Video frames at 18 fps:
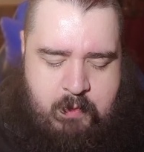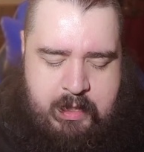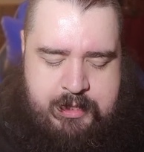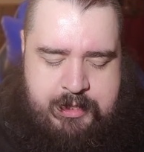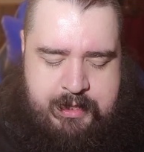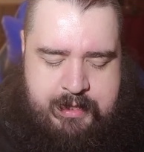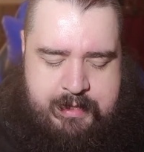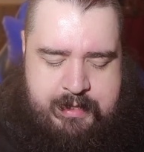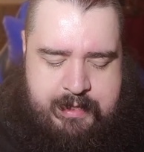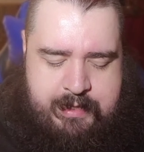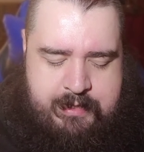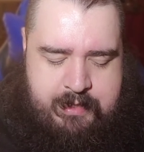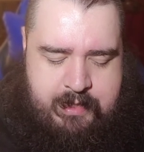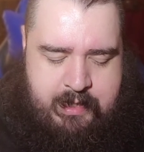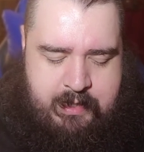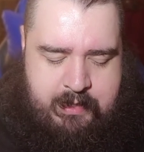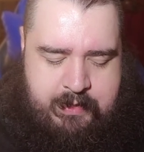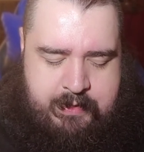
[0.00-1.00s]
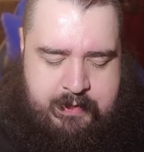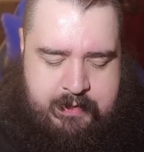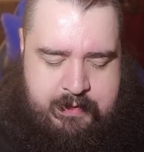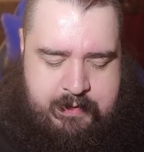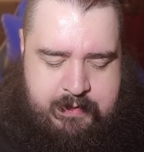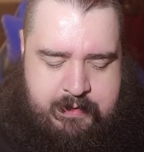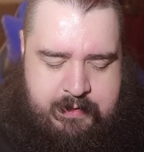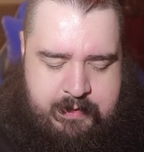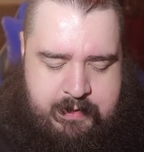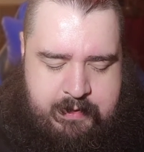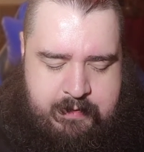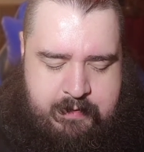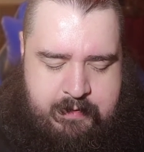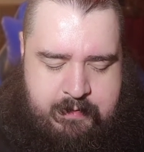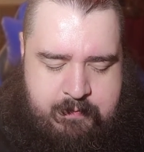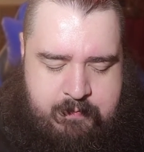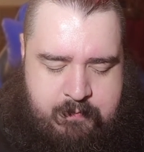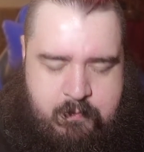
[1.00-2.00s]
watching a TikTok,
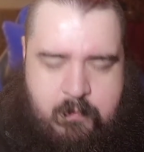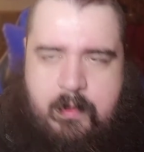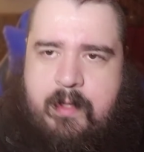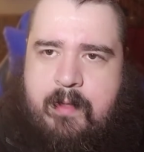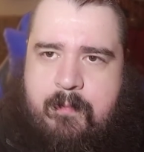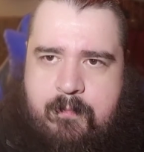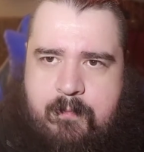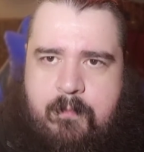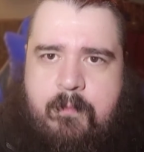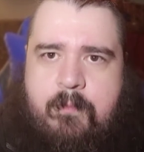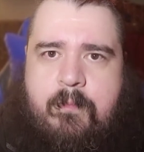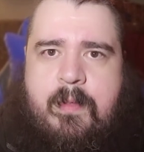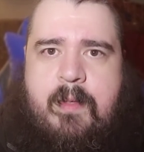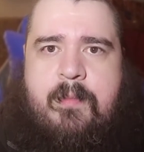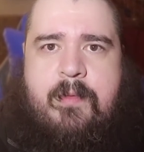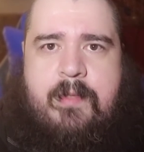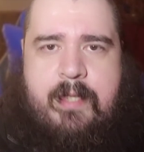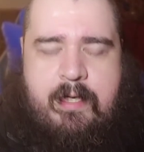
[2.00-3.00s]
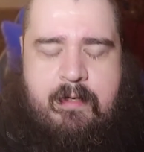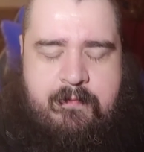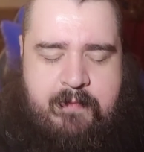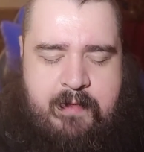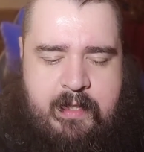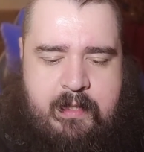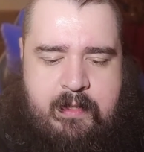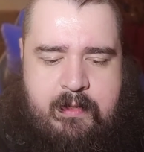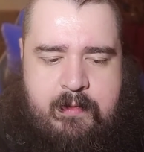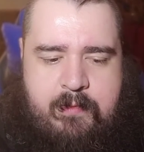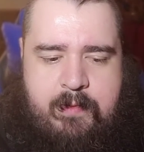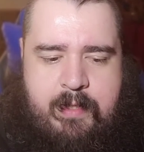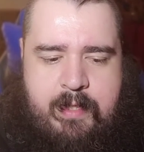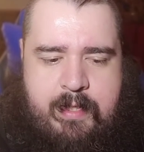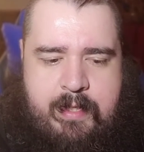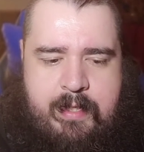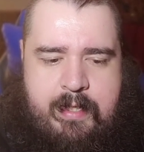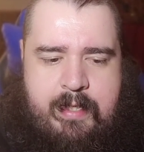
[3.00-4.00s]
one of the people that I follow,
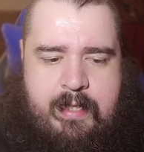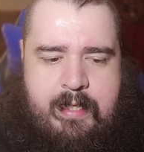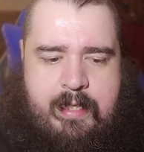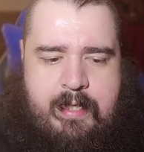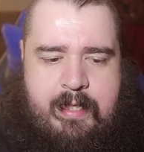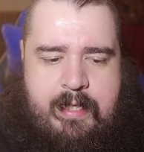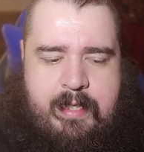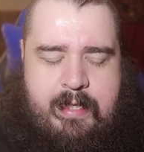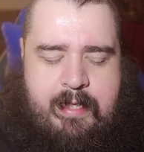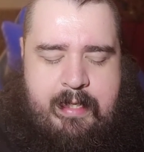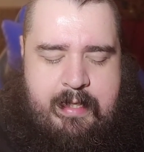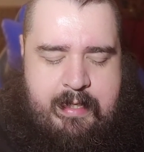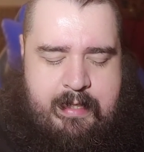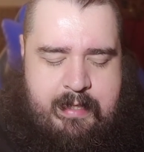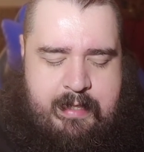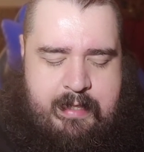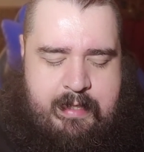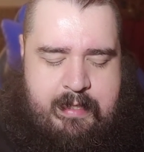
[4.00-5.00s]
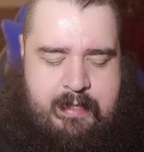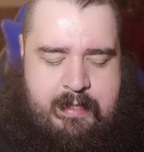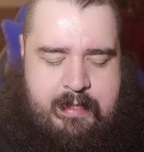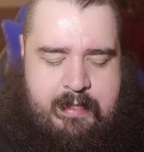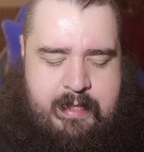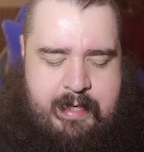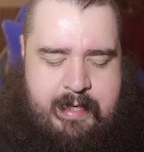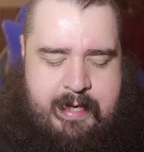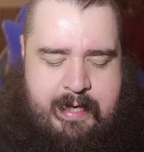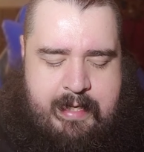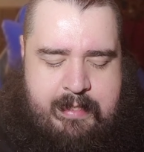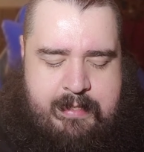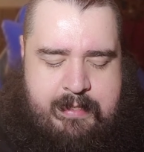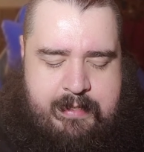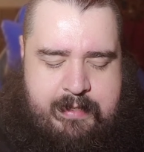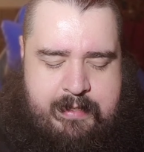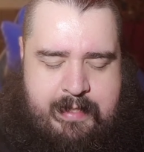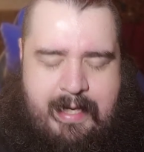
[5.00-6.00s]
and I had
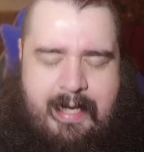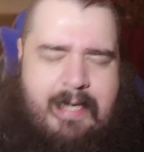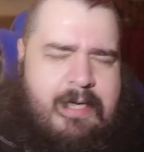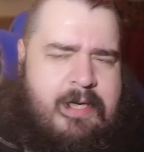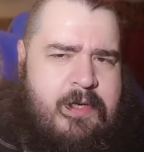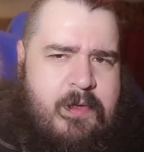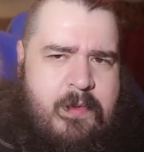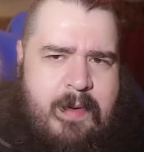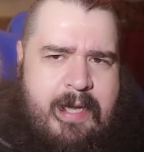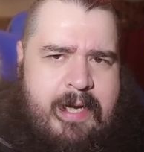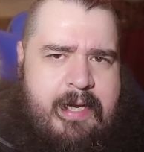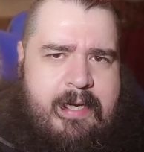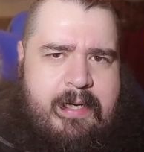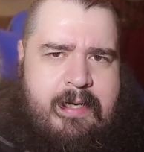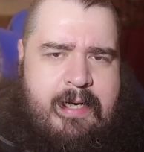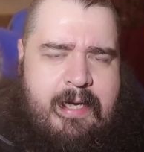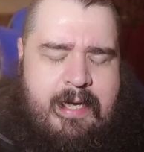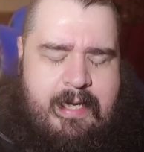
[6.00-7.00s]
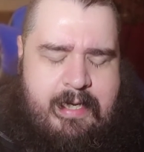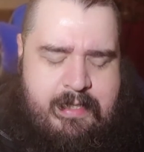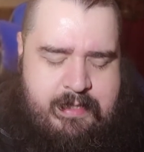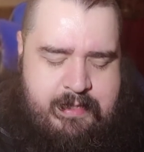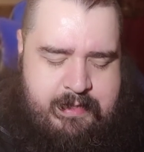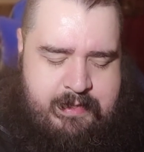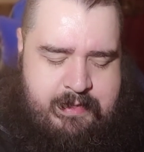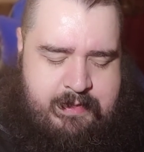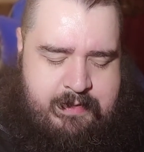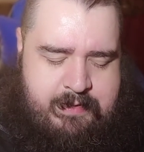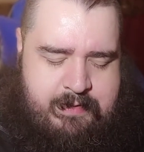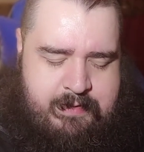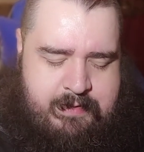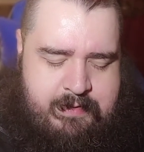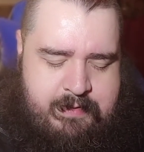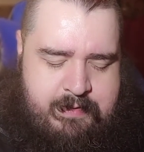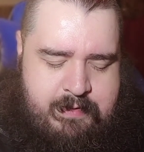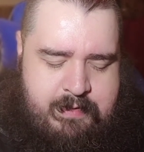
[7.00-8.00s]
to duet it. I had to
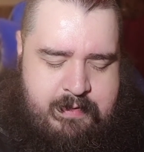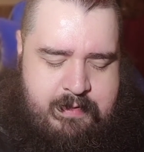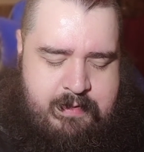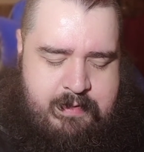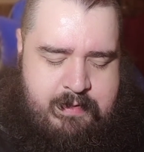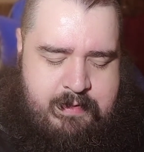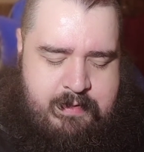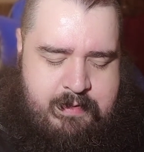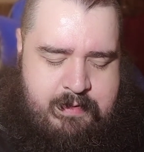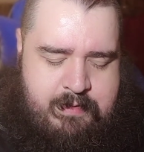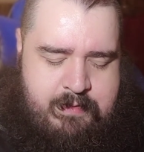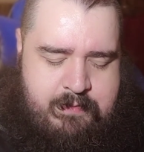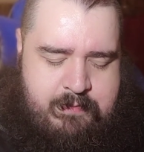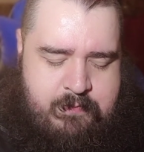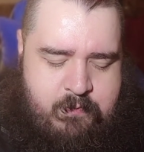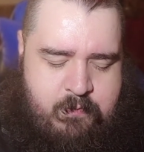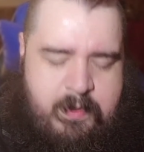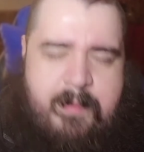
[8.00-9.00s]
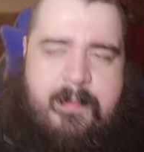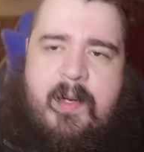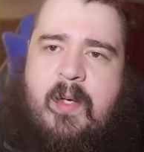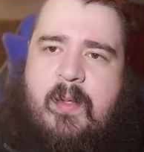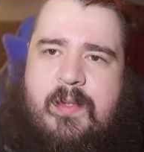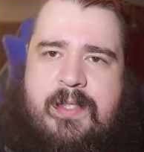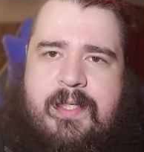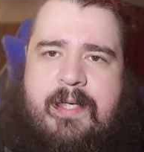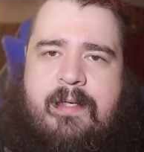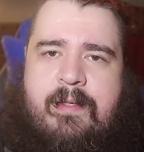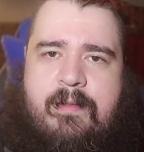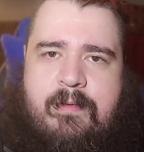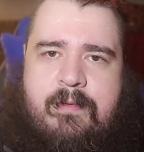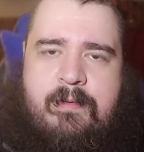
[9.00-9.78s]
repost it,